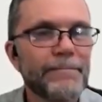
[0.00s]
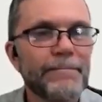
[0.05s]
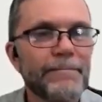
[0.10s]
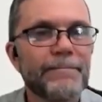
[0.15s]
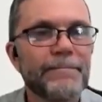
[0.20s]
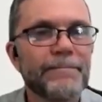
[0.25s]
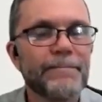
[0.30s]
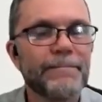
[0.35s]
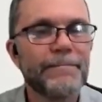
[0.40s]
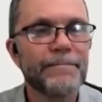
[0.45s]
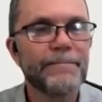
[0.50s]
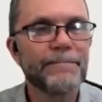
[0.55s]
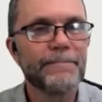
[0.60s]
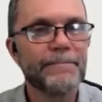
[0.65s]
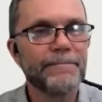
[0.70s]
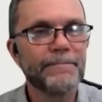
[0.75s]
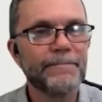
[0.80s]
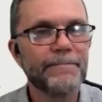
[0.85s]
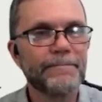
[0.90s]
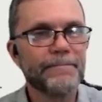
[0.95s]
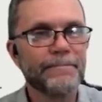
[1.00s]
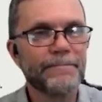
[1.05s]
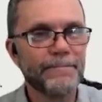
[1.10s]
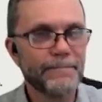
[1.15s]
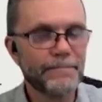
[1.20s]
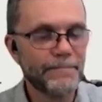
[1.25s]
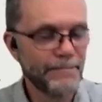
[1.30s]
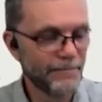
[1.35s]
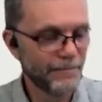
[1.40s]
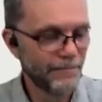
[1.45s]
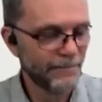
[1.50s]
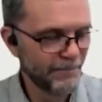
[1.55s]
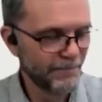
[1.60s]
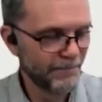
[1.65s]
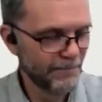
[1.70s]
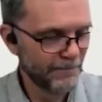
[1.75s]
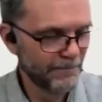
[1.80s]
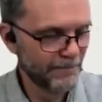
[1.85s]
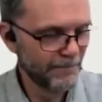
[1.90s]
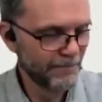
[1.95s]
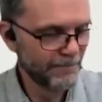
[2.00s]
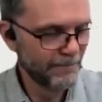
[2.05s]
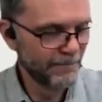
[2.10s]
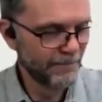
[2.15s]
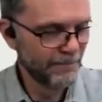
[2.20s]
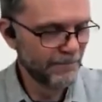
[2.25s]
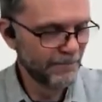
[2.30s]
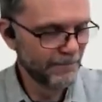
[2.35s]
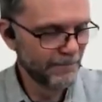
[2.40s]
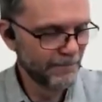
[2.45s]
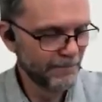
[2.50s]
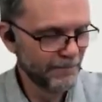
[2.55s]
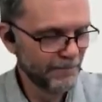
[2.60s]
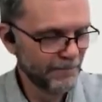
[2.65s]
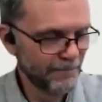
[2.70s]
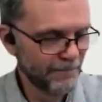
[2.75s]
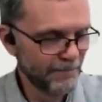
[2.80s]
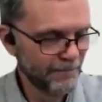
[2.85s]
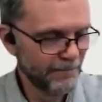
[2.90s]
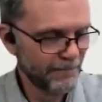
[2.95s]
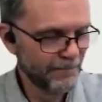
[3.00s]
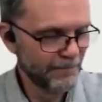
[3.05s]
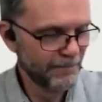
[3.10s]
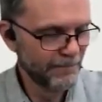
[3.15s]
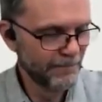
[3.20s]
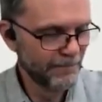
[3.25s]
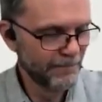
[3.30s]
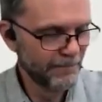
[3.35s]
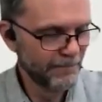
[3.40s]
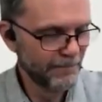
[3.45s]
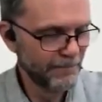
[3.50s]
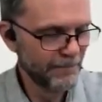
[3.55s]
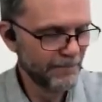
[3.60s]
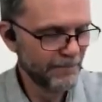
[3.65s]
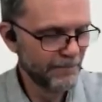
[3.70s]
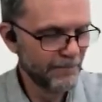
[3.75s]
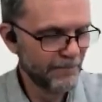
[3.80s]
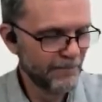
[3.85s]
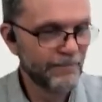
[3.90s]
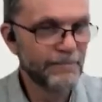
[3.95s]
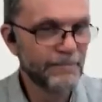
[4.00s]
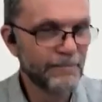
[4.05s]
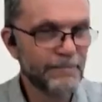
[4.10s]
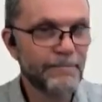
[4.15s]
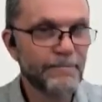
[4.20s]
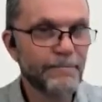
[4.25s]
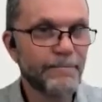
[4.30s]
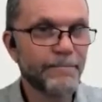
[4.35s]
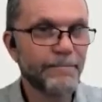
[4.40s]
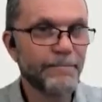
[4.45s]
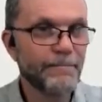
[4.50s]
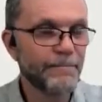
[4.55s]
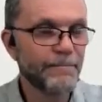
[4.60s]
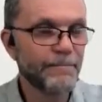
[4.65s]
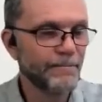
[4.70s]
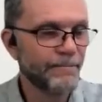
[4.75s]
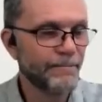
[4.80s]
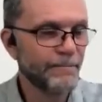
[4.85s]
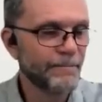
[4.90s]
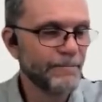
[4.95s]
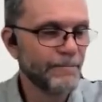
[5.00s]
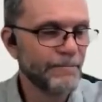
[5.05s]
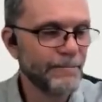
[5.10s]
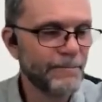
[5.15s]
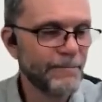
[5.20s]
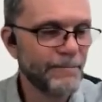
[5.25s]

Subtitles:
This person isn't speaking.